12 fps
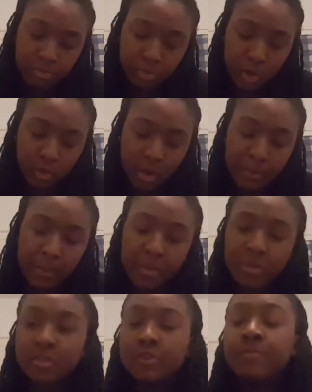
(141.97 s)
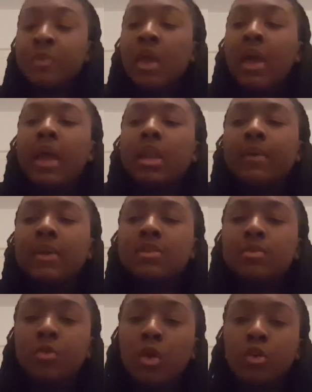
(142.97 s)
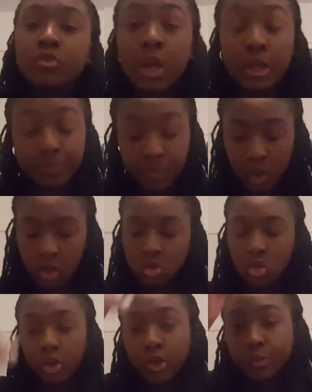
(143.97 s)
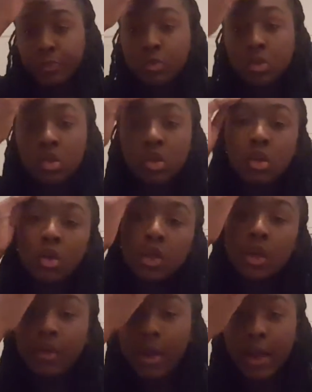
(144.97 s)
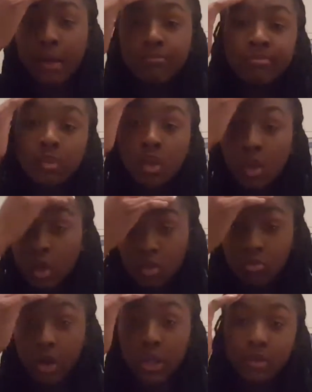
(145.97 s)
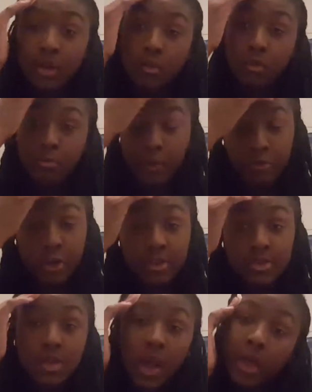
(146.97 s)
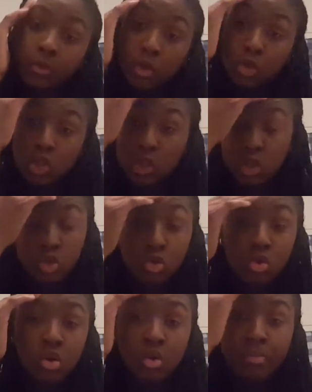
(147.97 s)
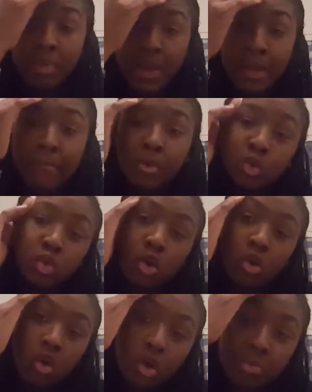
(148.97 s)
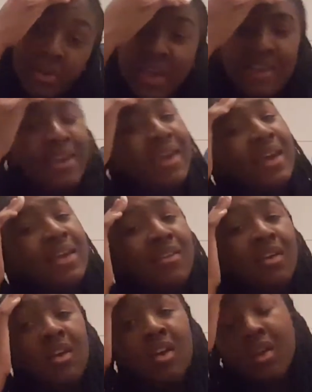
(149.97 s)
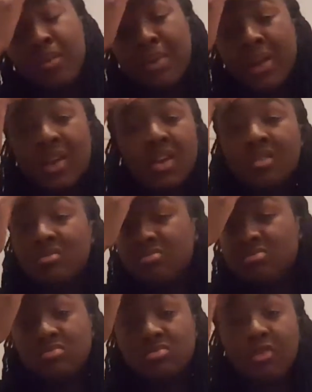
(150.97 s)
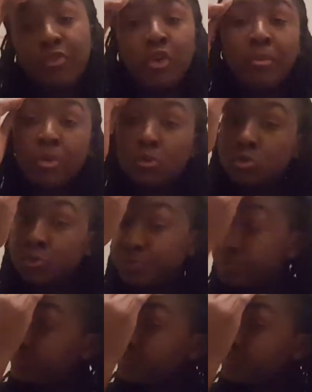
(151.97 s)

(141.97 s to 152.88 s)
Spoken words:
Boys were like my brothers. Anyways, going off track. So, here I am, running around with my friends, as we usually do, playing Bulldog, playing It, playing football.